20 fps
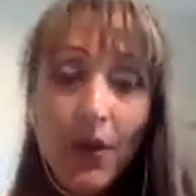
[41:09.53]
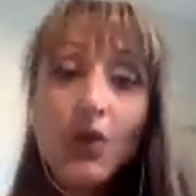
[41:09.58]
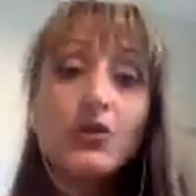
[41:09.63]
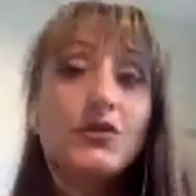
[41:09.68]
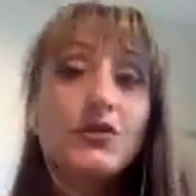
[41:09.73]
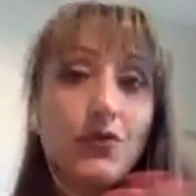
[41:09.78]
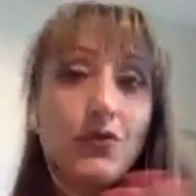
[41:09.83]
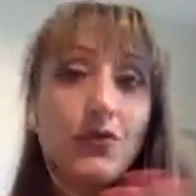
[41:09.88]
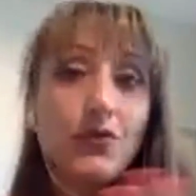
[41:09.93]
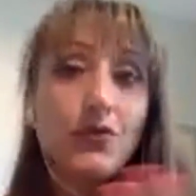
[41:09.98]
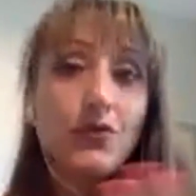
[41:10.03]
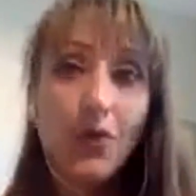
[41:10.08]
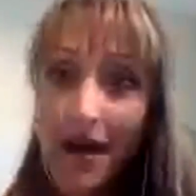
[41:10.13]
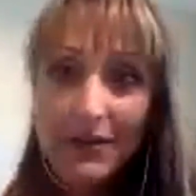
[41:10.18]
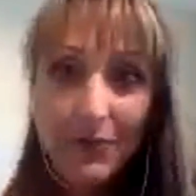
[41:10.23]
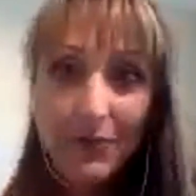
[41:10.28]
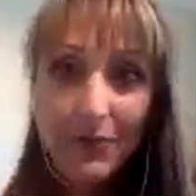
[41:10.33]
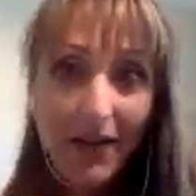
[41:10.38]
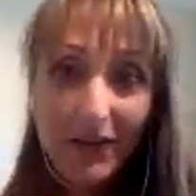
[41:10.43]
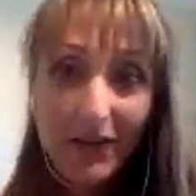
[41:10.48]
do the
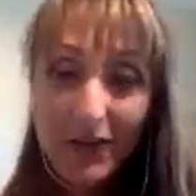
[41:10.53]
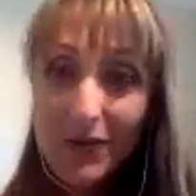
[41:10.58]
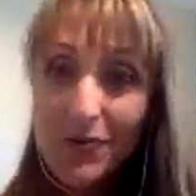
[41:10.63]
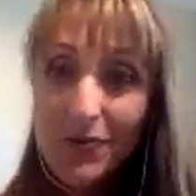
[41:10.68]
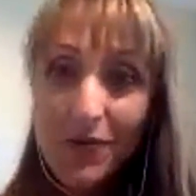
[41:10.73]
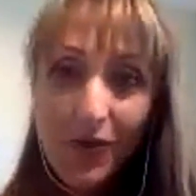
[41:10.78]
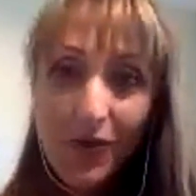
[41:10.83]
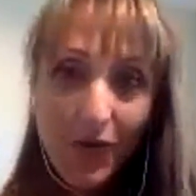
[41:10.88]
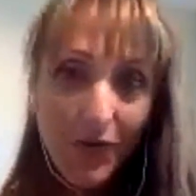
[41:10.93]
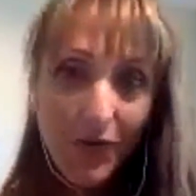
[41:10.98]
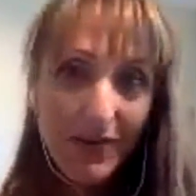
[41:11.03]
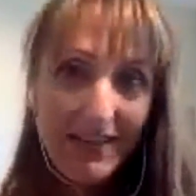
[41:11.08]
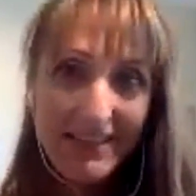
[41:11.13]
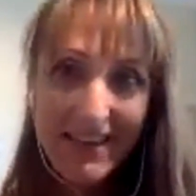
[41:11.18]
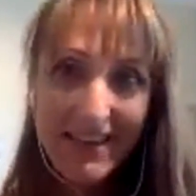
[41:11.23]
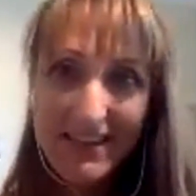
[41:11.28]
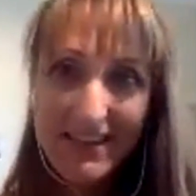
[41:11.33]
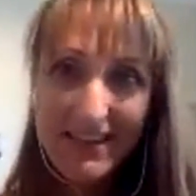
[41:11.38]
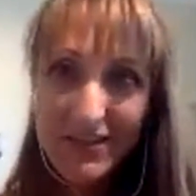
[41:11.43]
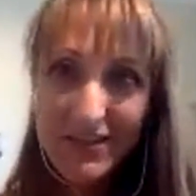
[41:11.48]
MindWell-U
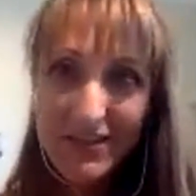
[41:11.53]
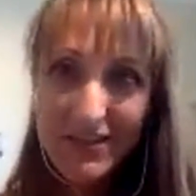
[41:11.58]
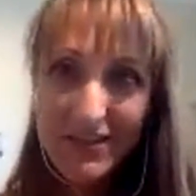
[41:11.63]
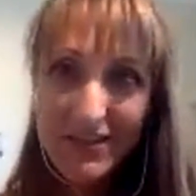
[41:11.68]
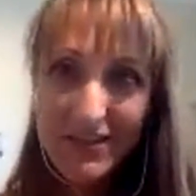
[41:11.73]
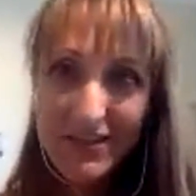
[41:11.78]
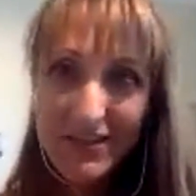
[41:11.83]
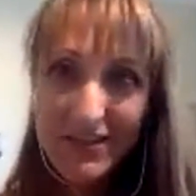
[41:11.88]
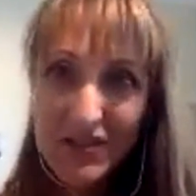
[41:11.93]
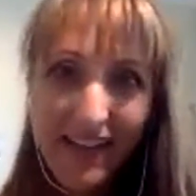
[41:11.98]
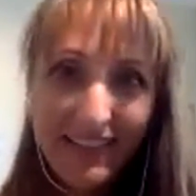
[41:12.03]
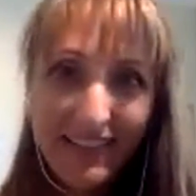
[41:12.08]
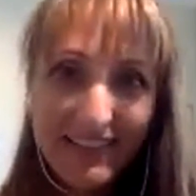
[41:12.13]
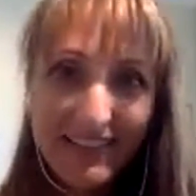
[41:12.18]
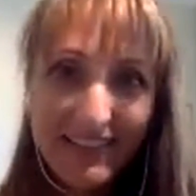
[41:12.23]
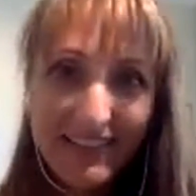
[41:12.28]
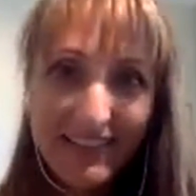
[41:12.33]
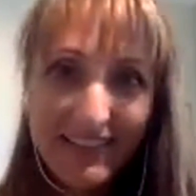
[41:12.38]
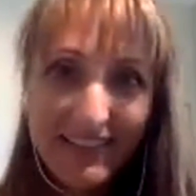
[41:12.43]
30-day challenge,